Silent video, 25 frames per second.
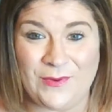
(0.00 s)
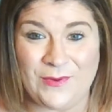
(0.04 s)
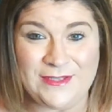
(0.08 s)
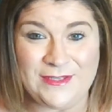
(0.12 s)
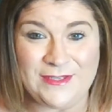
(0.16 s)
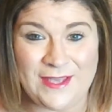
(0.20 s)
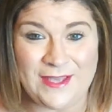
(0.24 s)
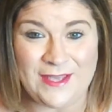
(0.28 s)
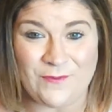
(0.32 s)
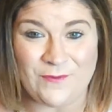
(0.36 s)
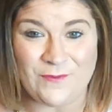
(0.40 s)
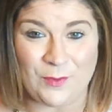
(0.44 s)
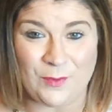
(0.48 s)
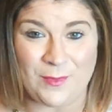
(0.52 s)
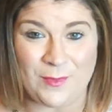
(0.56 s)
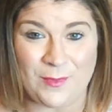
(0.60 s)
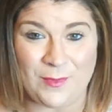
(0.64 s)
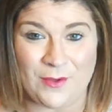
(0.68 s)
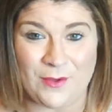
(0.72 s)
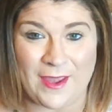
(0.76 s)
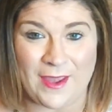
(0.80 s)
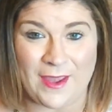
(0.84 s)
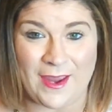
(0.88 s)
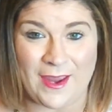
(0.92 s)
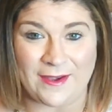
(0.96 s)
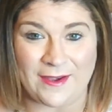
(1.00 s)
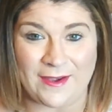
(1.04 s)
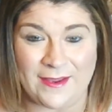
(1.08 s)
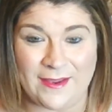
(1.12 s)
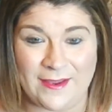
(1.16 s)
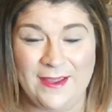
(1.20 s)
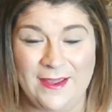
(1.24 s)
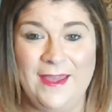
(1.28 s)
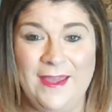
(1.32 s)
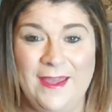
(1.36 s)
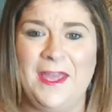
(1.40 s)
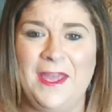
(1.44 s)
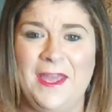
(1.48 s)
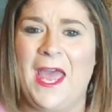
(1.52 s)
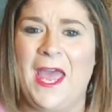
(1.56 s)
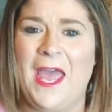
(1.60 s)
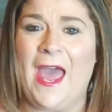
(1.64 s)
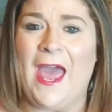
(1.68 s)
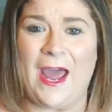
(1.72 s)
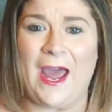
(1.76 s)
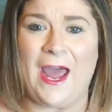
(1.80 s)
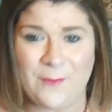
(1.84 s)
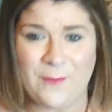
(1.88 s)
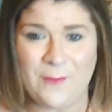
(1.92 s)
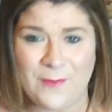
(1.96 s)
where is that form located?
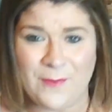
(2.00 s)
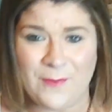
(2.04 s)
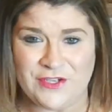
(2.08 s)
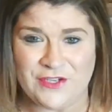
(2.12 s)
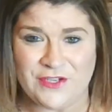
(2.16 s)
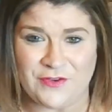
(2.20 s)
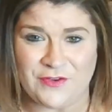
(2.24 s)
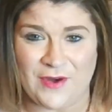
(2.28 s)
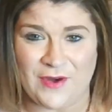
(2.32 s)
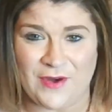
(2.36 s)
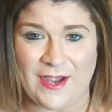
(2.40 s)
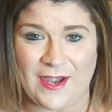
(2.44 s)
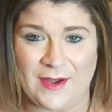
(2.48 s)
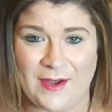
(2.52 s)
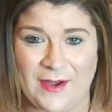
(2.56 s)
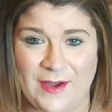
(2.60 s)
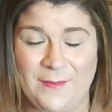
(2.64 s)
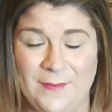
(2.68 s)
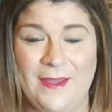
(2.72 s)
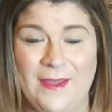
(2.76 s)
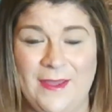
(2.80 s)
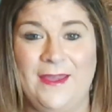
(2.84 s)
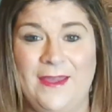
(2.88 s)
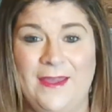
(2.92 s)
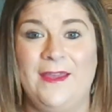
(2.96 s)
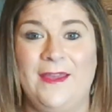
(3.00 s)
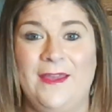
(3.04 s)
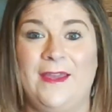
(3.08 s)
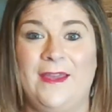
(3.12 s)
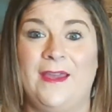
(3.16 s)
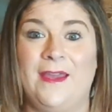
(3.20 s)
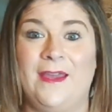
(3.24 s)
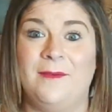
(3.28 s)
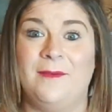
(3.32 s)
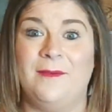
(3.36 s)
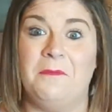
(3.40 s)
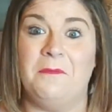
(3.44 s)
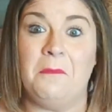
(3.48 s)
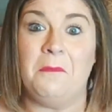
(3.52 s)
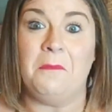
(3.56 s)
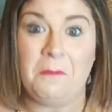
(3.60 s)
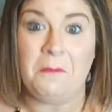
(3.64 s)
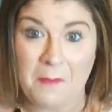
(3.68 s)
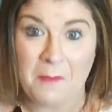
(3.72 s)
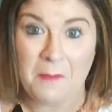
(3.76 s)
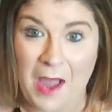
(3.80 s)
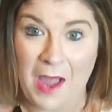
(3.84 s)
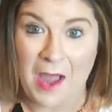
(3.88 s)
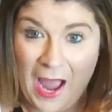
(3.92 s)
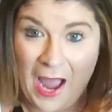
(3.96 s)
How do we generate them?
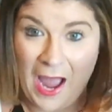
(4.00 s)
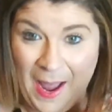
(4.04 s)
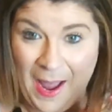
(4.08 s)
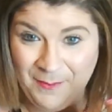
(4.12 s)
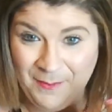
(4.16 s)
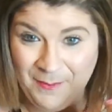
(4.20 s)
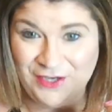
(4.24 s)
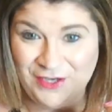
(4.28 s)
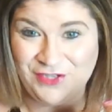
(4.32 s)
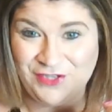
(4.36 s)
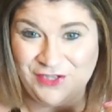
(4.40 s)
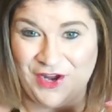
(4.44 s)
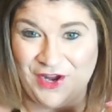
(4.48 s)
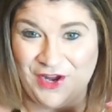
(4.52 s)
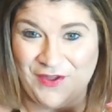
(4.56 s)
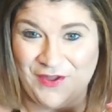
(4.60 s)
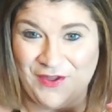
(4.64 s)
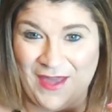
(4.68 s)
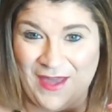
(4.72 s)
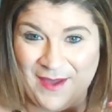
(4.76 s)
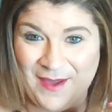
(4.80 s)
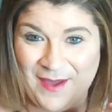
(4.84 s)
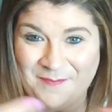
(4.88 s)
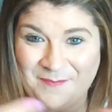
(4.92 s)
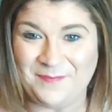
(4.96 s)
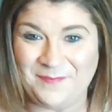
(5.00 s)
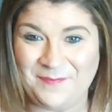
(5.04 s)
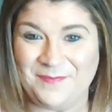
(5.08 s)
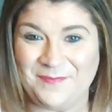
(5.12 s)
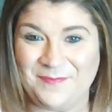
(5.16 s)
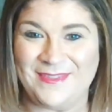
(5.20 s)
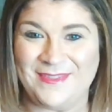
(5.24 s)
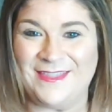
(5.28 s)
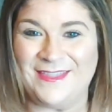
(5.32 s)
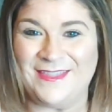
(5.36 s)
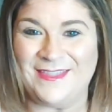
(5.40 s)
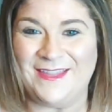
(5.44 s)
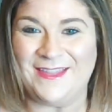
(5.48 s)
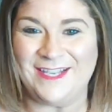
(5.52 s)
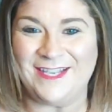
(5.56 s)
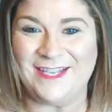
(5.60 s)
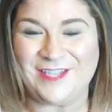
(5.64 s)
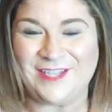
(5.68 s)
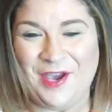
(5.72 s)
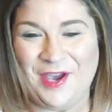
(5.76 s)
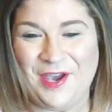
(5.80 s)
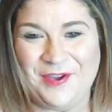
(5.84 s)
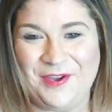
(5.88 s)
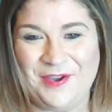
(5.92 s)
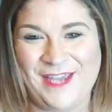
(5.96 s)
I'm going to show you that.
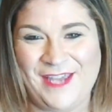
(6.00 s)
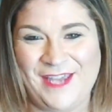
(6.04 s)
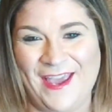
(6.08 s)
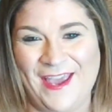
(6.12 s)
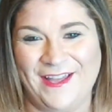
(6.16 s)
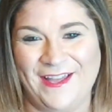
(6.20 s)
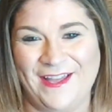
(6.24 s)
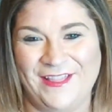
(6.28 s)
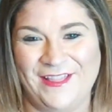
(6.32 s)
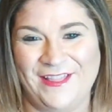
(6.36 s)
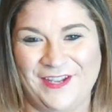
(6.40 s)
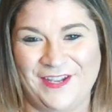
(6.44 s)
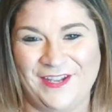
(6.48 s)
Let's go take a